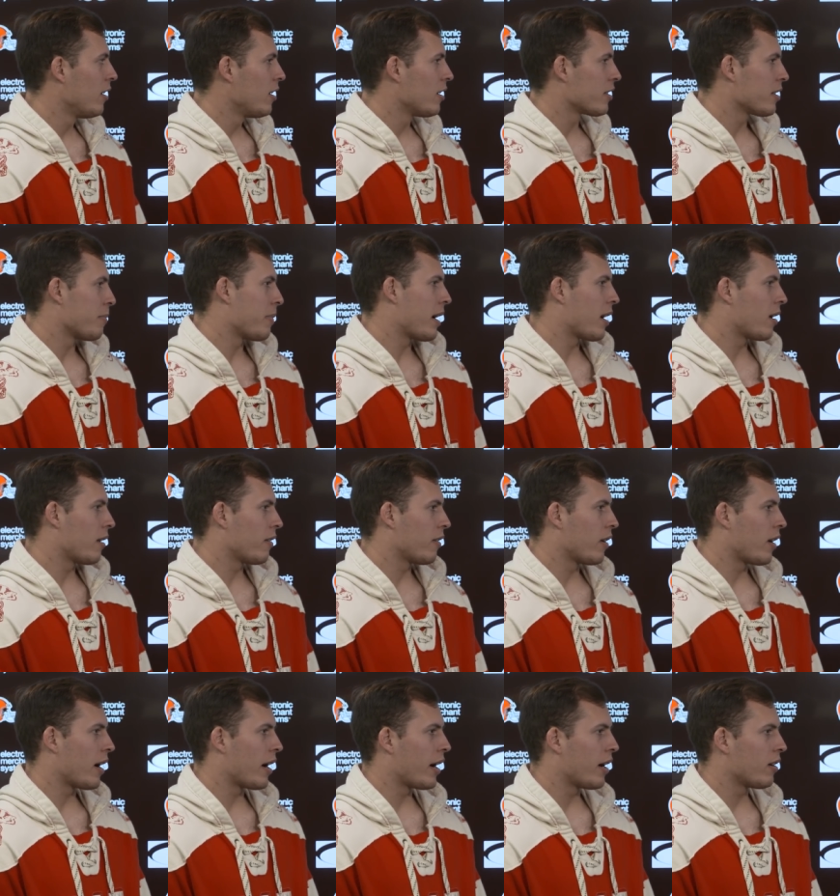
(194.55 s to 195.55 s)
It's the Battle of
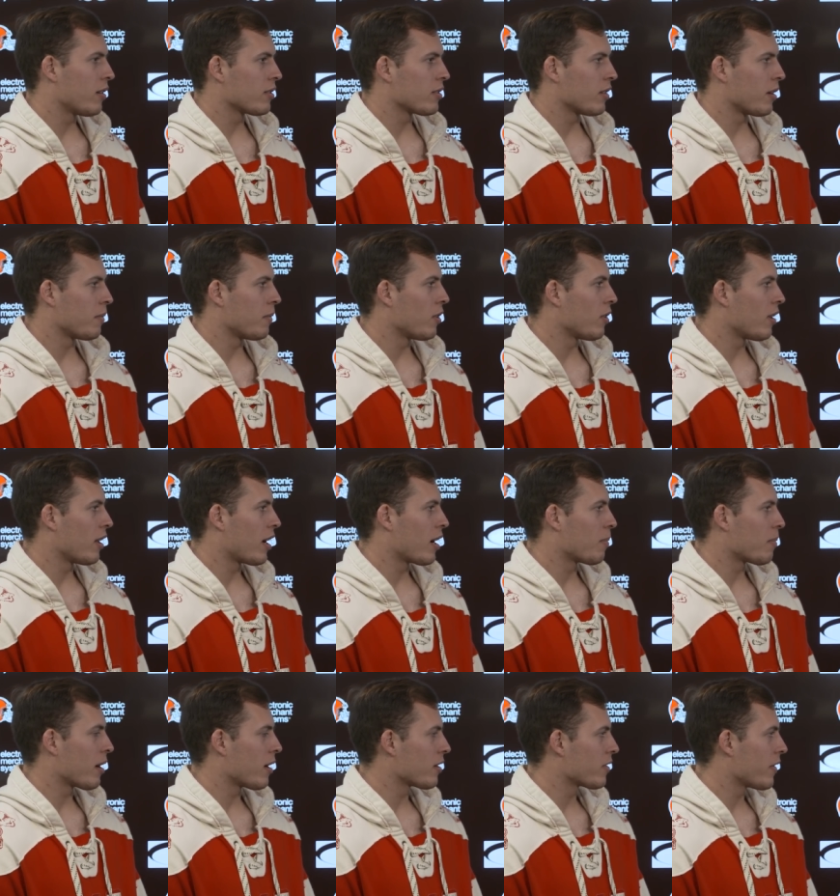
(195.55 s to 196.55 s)
Ohio, so I know a lot
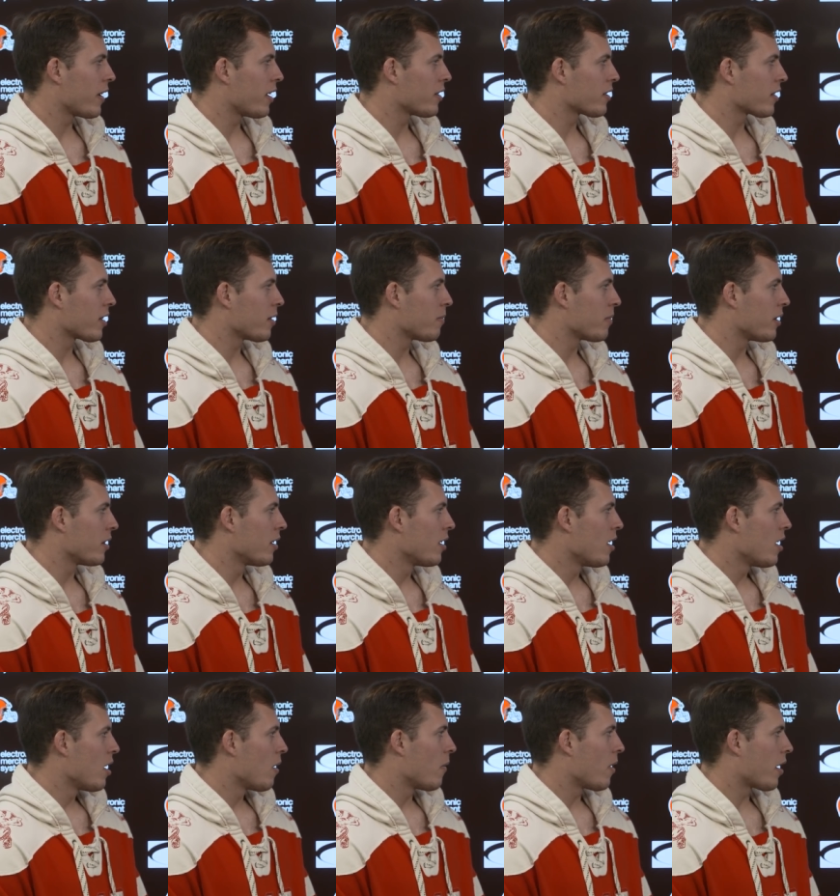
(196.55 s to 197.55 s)
of Browns fans are going to be
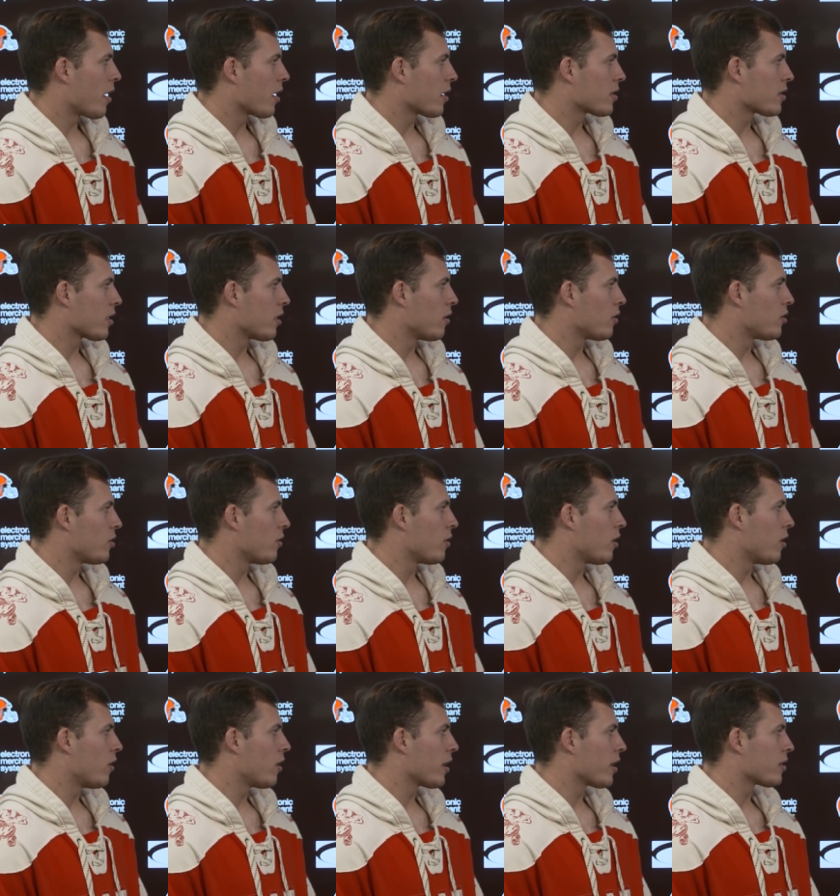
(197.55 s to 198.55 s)
wanting us to go two
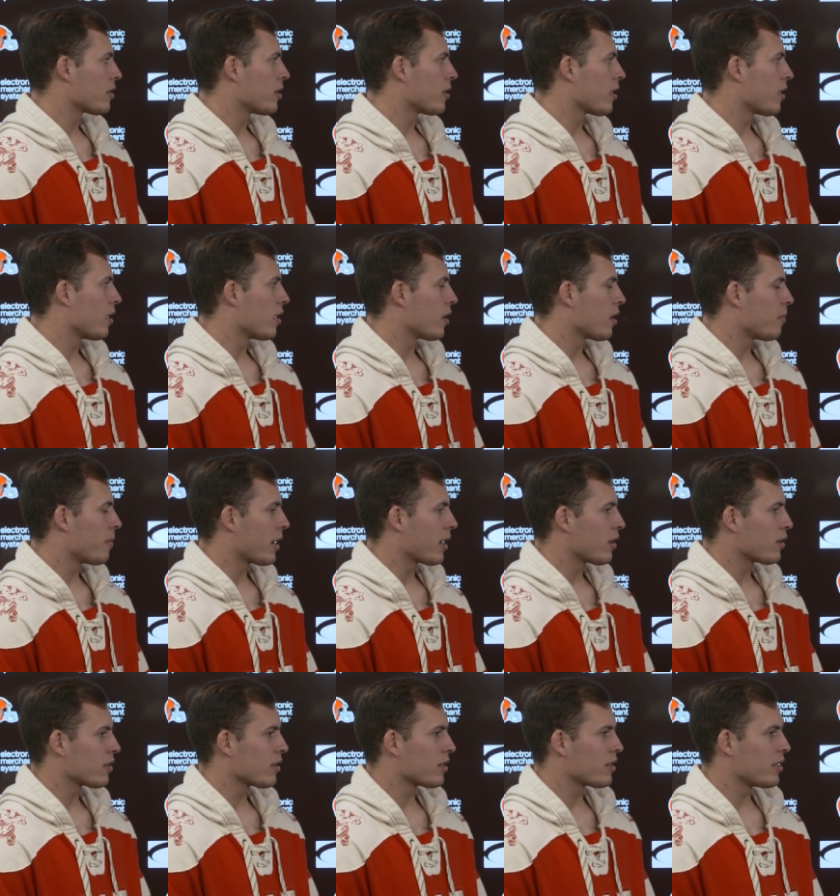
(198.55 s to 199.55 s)
and oh against the, the
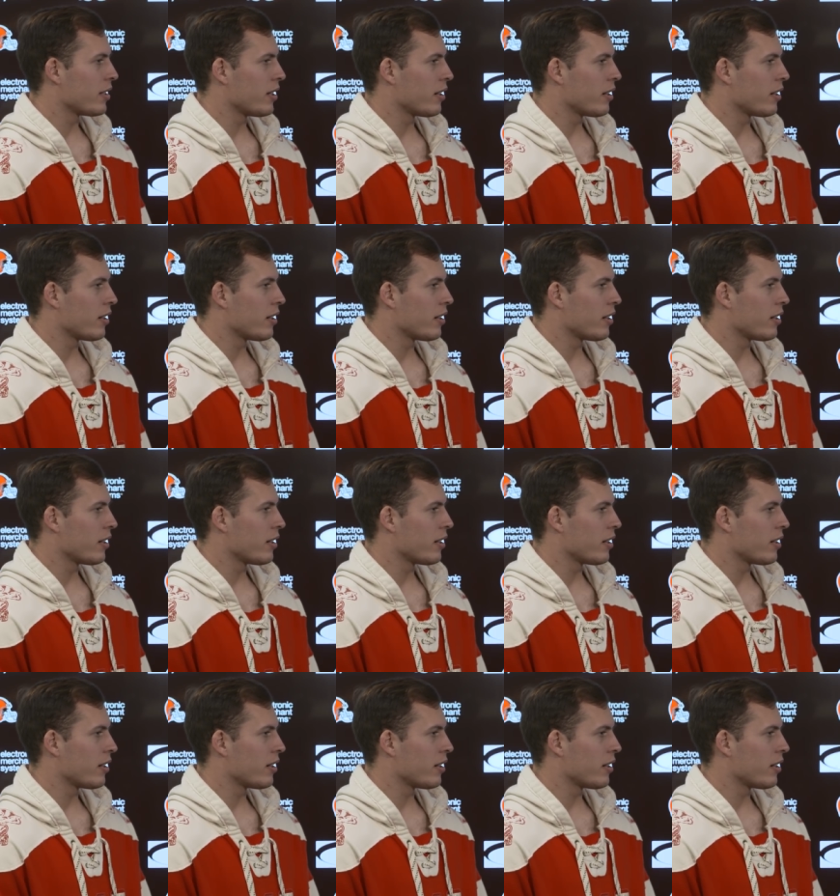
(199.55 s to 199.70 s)
Bengals this